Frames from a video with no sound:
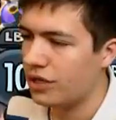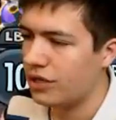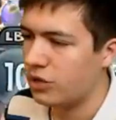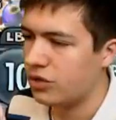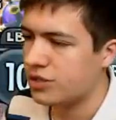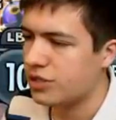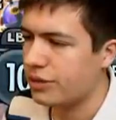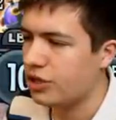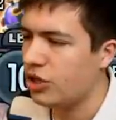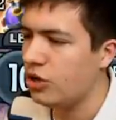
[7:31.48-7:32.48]
wanted to do
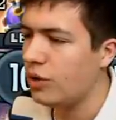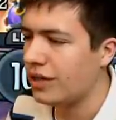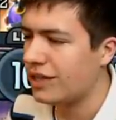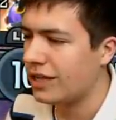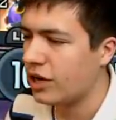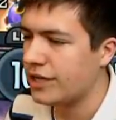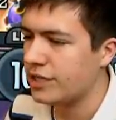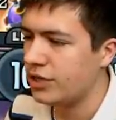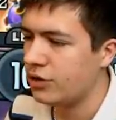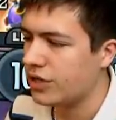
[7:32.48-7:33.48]
something new, and I think
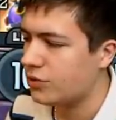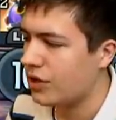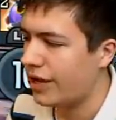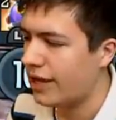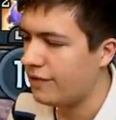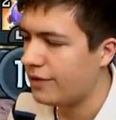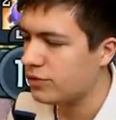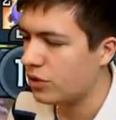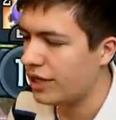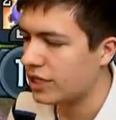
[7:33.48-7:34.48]
you guys would like it if it
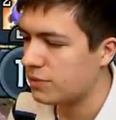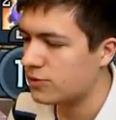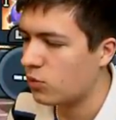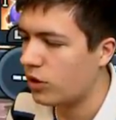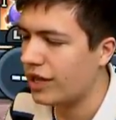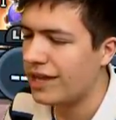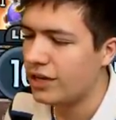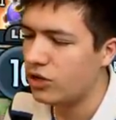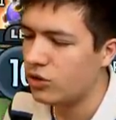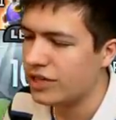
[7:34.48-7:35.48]
was on the Xbox One, and
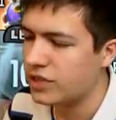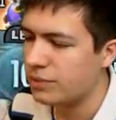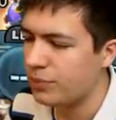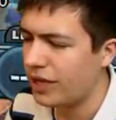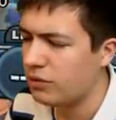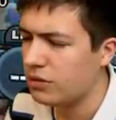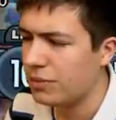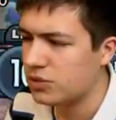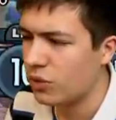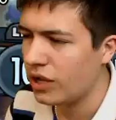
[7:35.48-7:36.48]
then you guys can play with
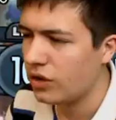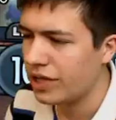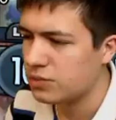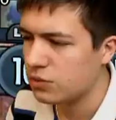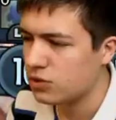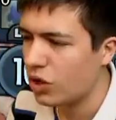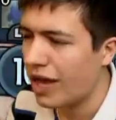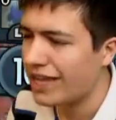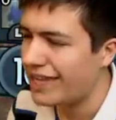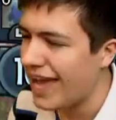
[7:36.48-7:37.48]
me as well on the Xbox One,
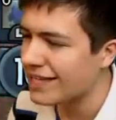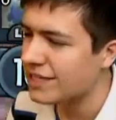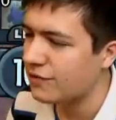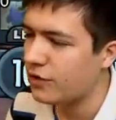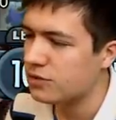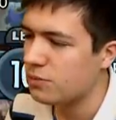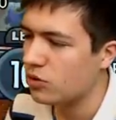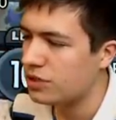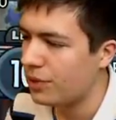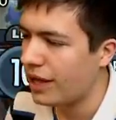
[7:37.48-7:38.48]
I guess, if it was
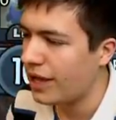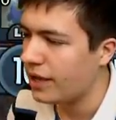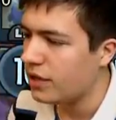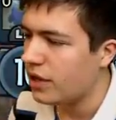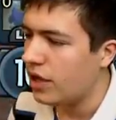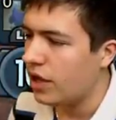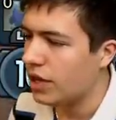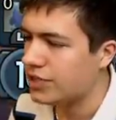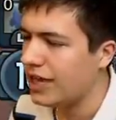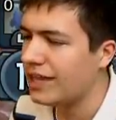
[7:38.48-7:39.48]
multiplayer.
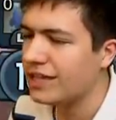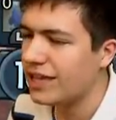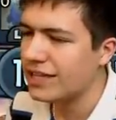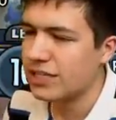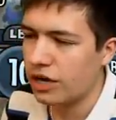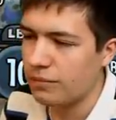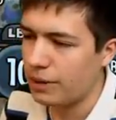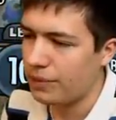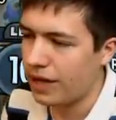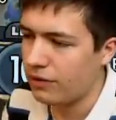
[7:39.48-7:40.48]
So yeah, that's kind of my
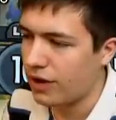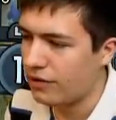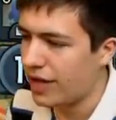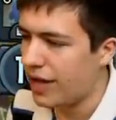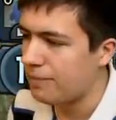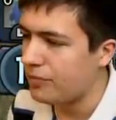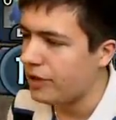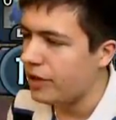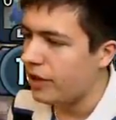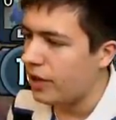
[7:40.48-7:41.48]
plan around that,
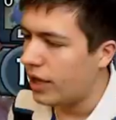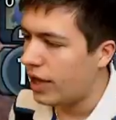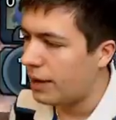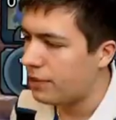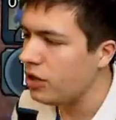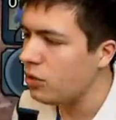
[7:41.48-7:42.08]
but